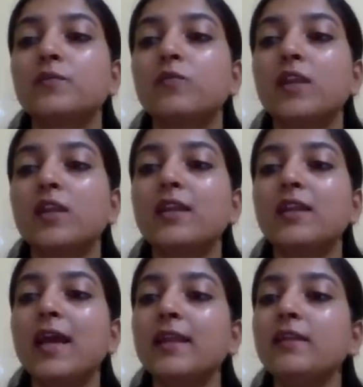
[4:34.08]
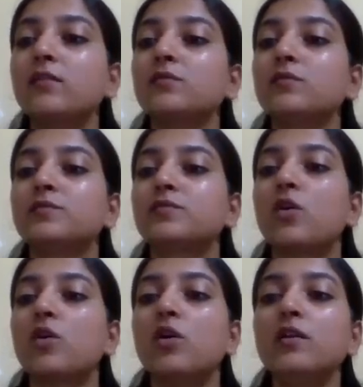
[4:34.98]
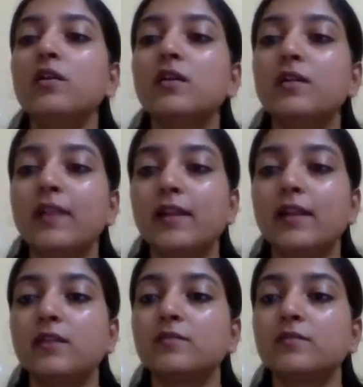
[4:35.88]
one character or trait.